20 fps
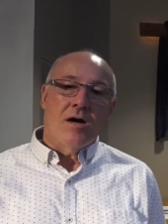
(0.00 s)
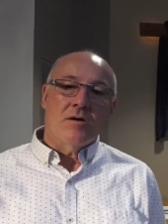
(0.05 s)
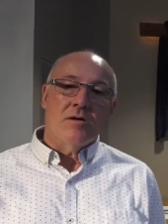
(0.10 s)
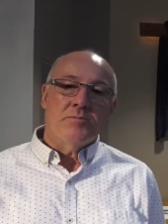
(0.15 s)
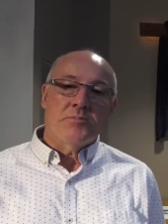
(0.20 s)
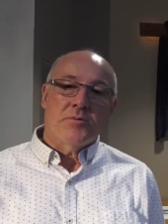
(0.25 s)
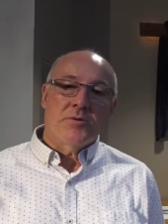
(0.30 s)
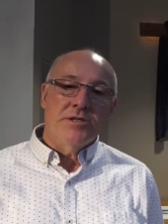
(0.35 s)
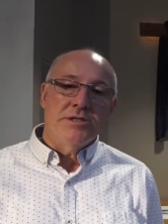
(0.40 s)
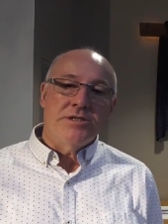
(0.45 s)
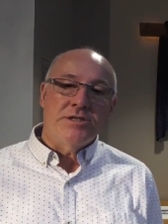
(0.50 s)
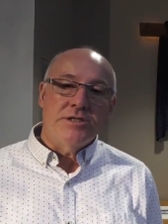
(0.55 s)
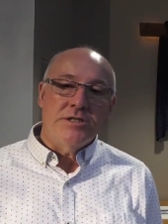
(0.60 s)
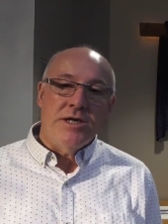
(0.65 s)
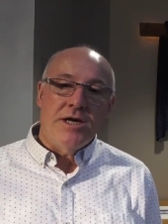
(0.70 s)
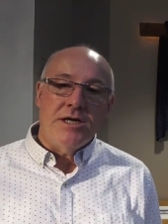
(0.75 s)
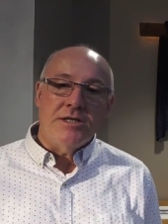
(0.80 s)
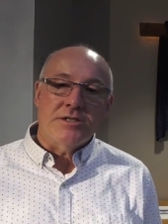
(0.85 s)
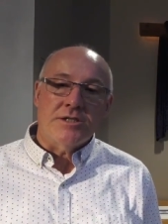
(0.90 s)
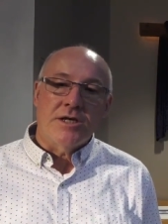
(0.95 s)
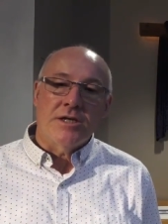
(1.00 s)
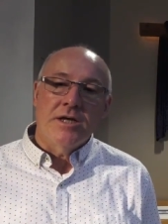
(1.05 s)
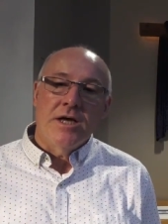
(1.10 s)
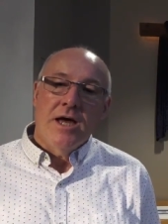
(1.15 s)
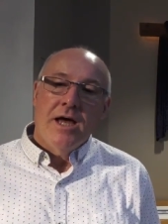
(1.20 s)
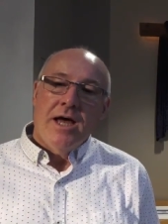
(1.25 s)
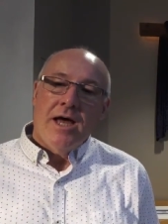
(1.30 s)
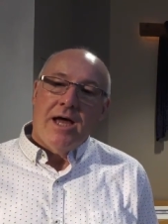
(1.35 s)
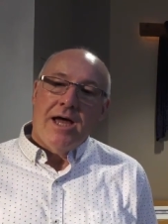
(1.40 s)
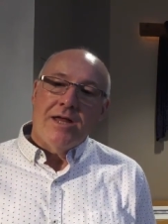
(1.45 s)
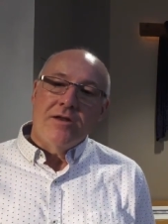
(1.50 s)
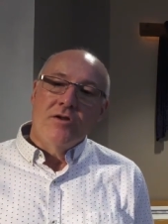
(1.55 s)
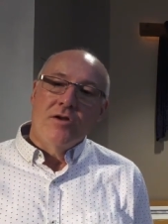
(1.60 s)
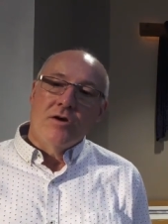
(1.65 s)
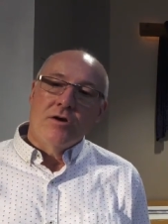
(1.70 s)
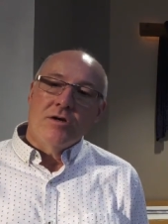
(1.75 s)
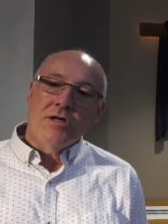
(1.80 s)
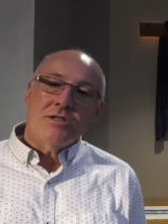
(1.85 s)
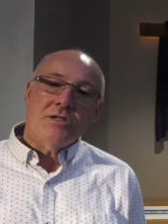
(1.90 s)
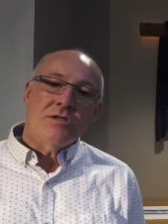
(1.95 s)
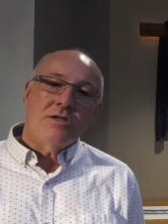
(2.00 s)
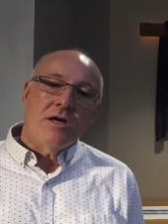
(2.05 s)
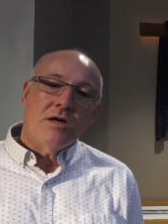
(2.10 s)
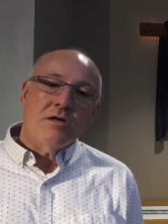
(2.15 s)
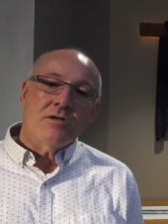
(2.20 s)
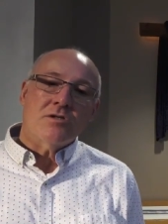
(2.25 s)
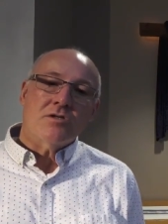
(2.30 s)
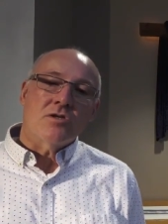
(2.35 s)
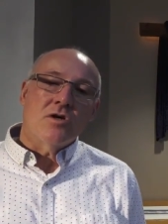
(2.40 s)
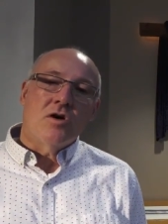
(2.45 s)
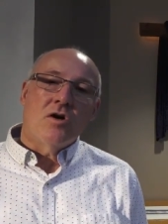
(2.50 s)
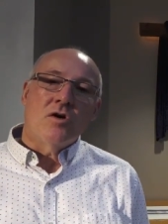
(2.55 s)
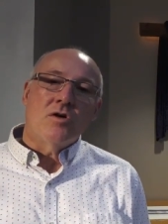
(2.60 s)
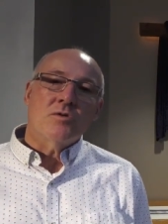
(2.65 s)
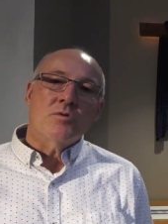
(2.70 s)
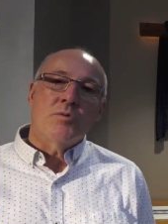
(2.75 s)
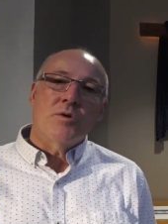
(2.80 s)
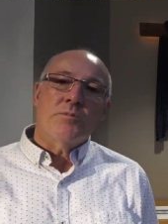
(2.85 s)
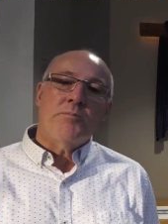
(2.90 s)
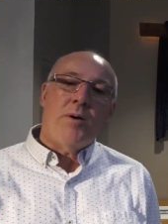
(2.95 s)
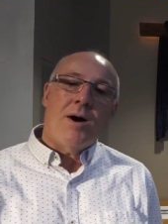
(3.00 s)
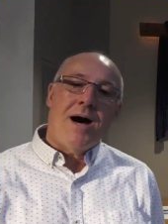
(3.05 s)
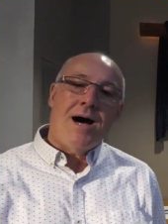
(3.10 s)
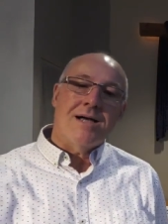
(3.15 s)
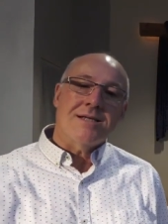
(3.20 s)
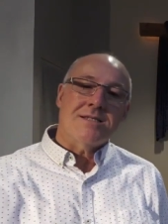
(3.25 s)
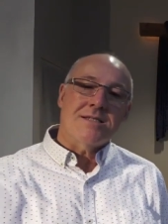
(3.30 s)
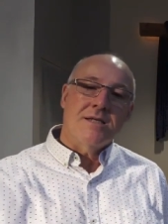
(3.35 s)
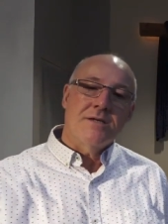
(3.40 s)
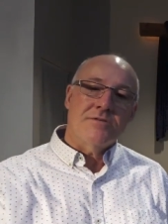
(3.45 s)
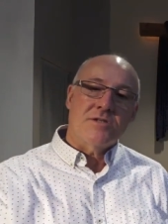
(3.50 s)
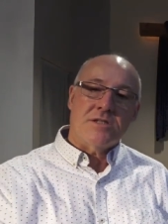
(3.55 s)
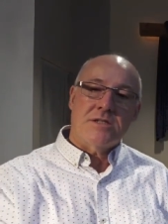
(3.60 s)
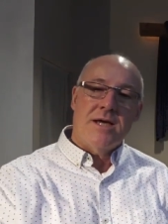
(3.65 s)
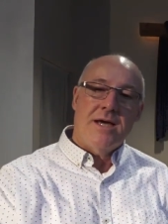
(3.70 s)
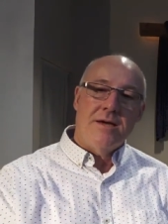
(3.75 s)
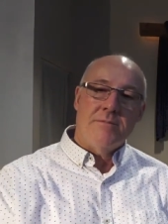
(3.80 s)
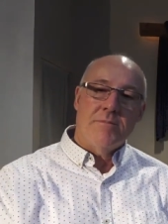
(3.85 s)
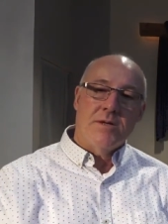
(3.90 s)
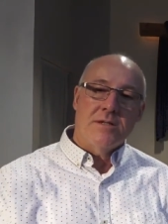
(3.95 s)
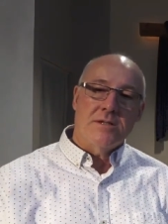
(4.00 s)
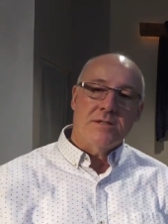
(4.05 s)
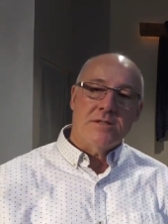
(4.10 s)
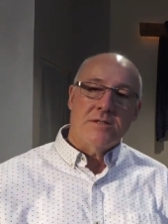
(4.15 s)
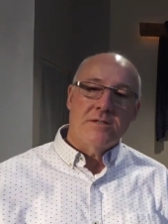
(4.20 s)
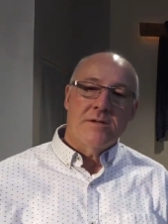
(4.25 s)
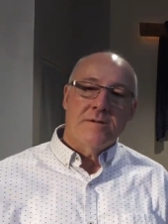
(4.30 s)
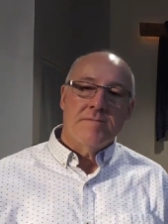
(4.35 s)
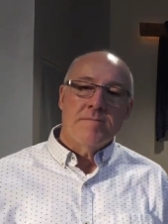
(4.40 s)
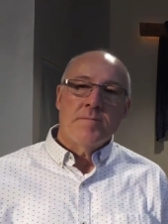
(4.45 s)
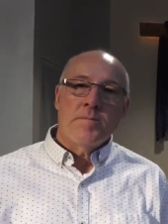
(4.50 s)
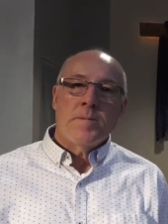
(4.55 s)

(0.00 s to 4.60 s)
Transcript: our appreciation and nourish their souls with positive statements.